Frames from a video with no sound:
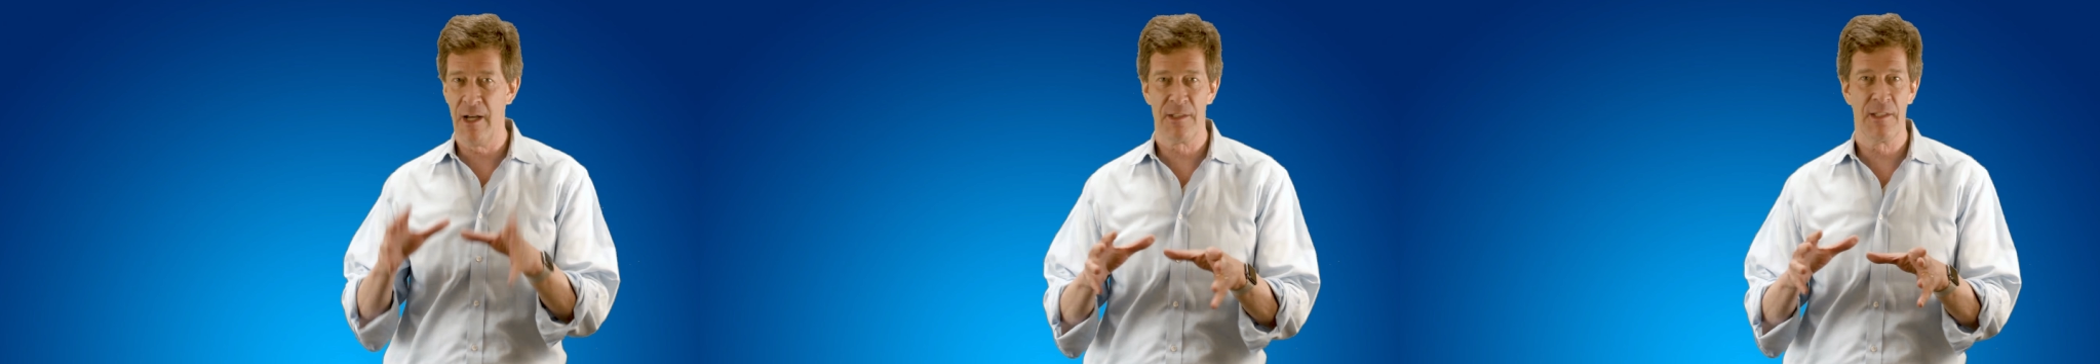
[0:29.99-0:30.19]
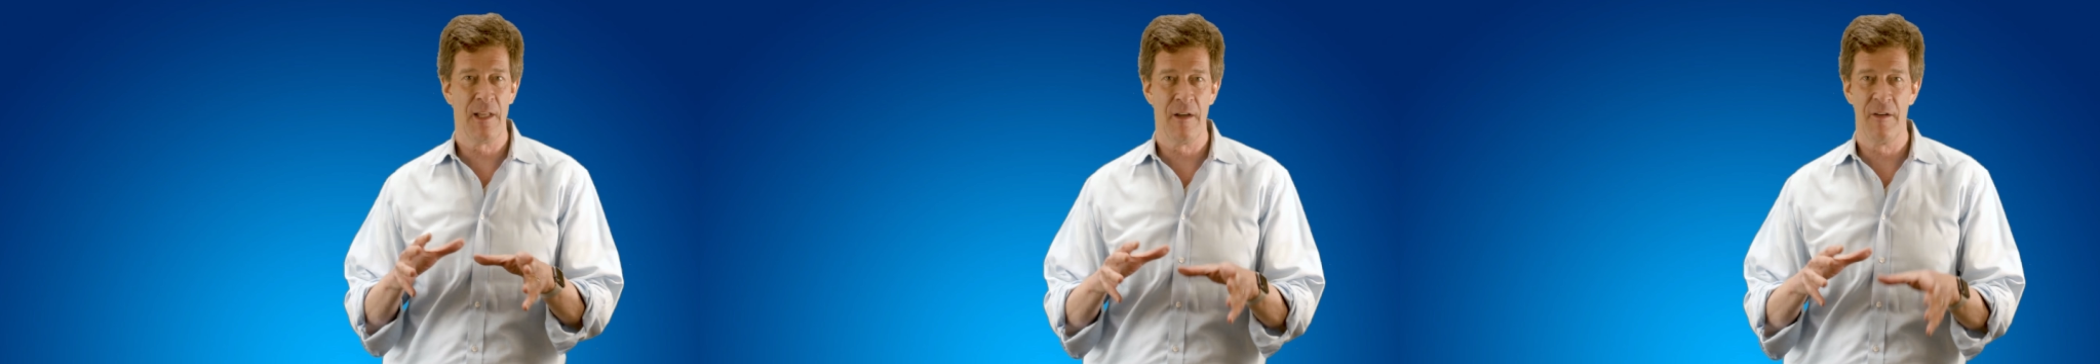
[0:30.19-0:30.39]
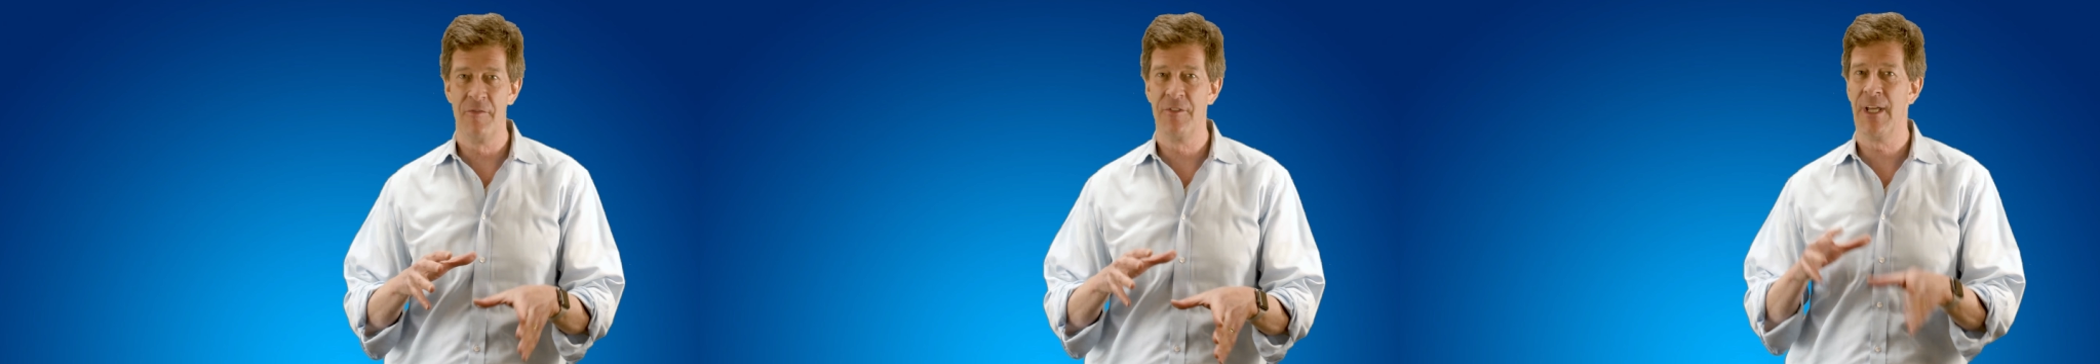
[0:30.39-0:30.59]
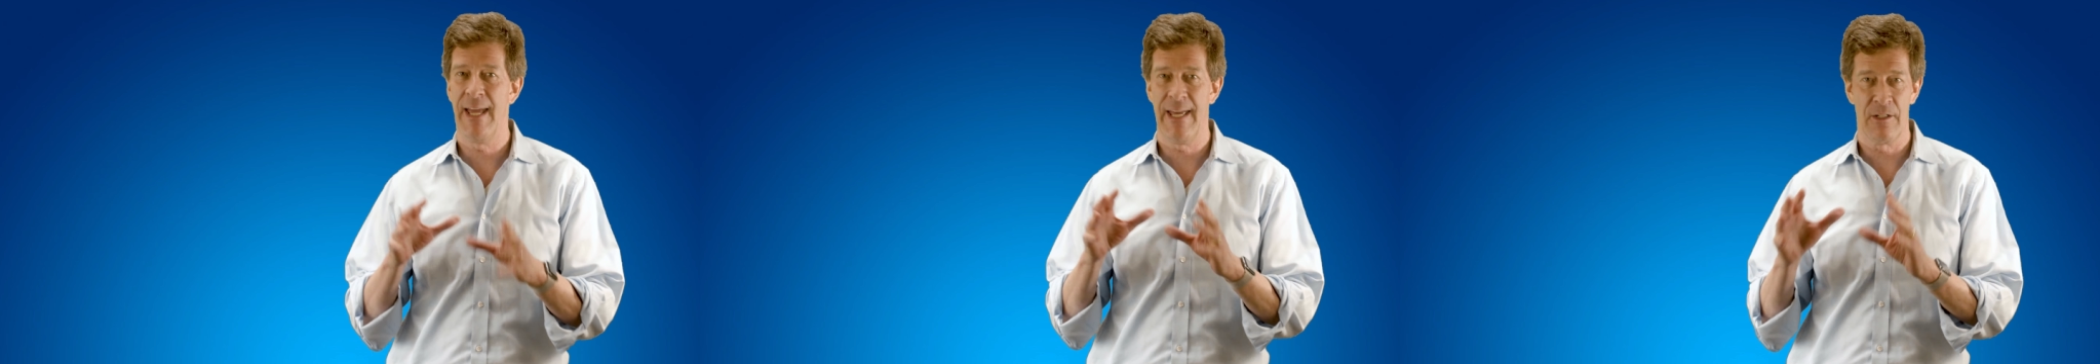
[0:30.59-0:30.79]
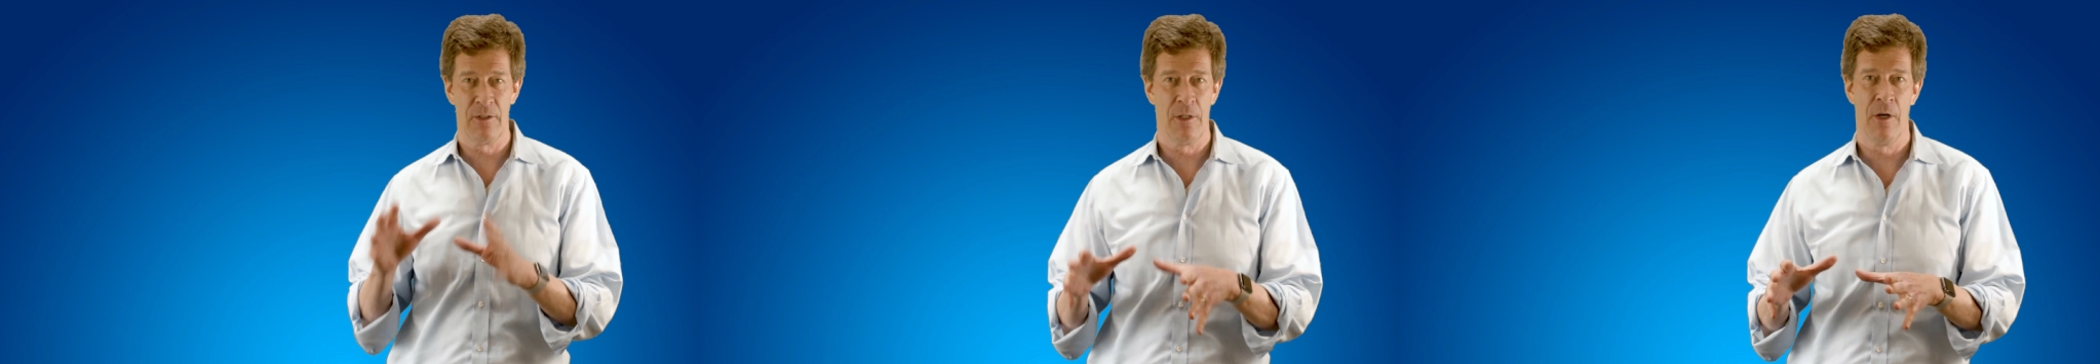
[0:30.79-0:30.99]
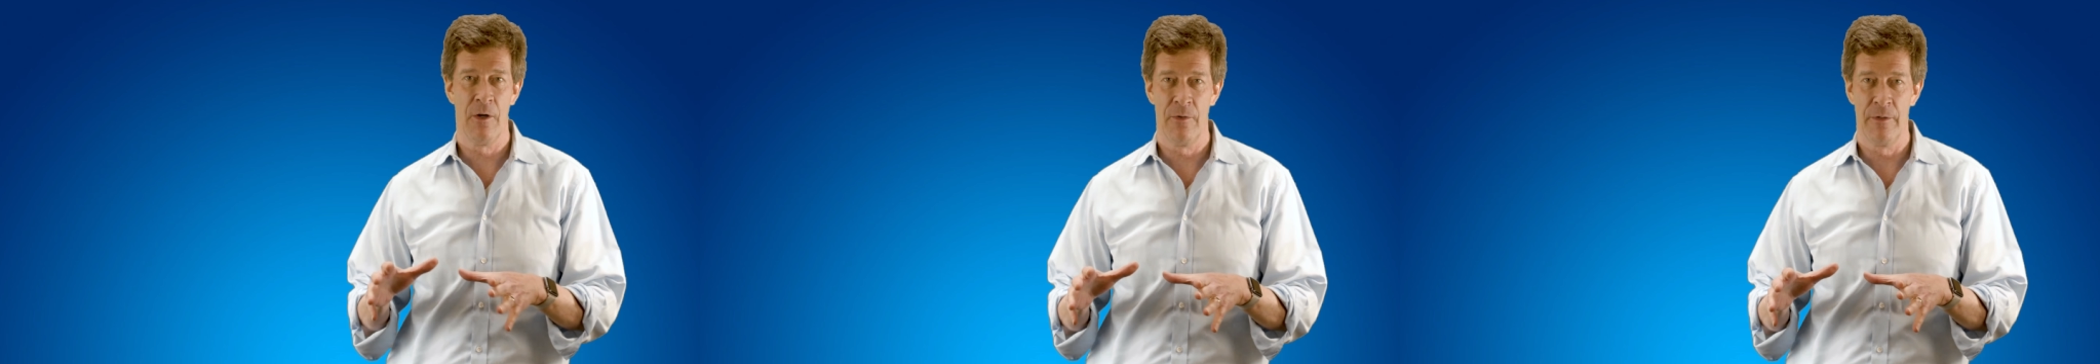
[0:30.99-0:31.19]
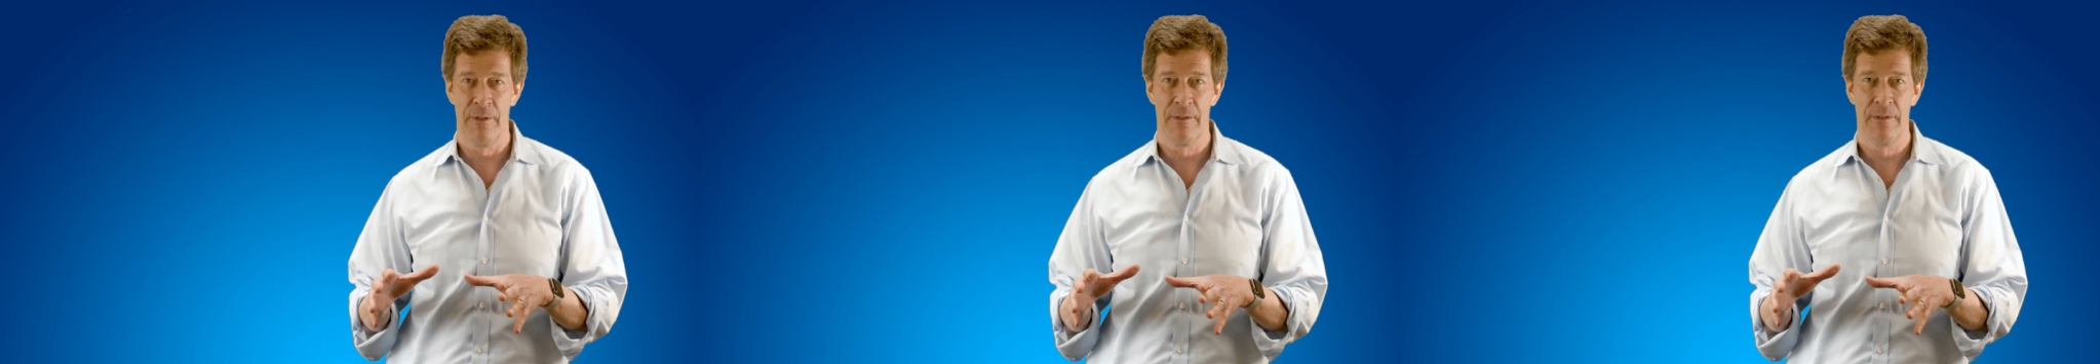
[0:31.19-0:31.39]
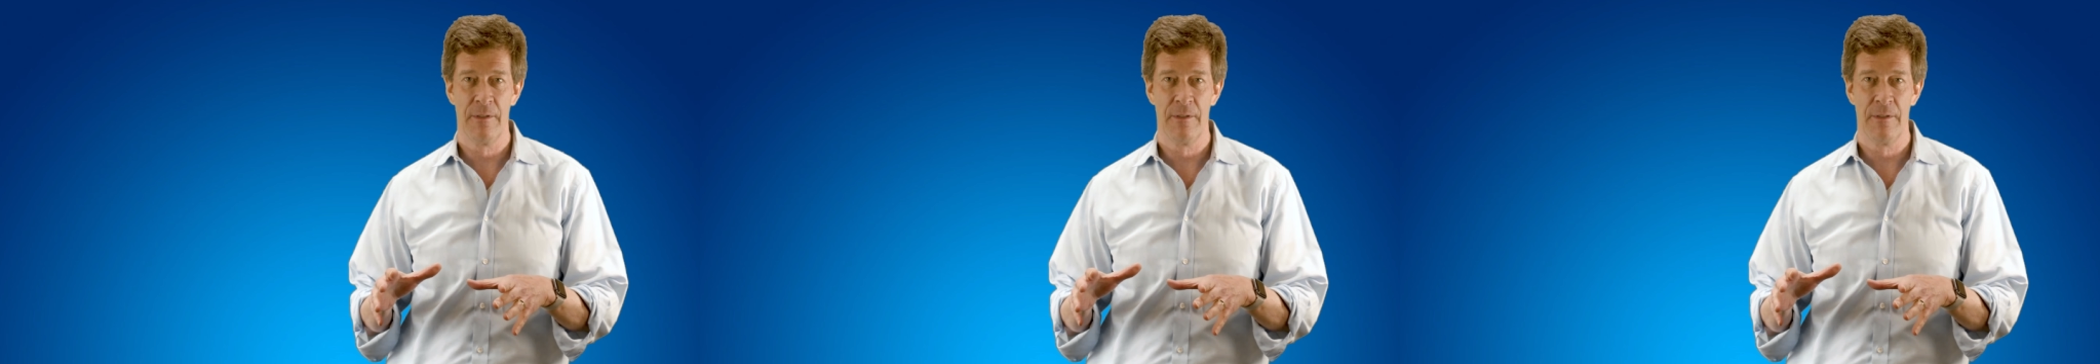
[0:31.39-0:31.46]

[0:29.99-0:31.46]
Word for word: unloved, and alone.